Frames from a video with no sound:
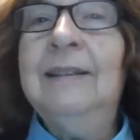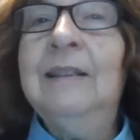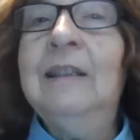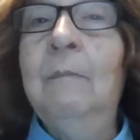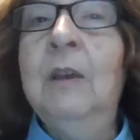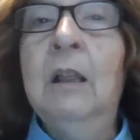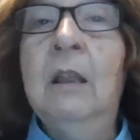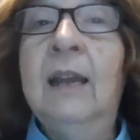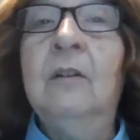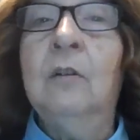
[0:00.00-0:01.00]

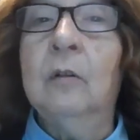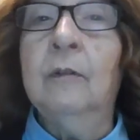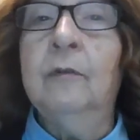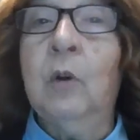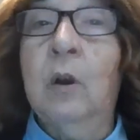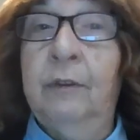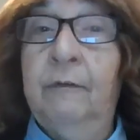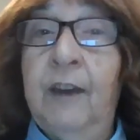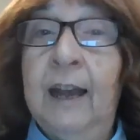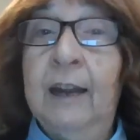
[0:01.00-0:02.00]
stimulate nerve growth
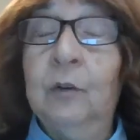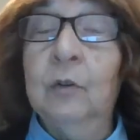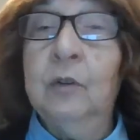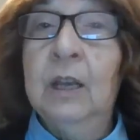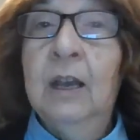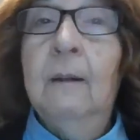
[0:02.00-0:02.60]
factors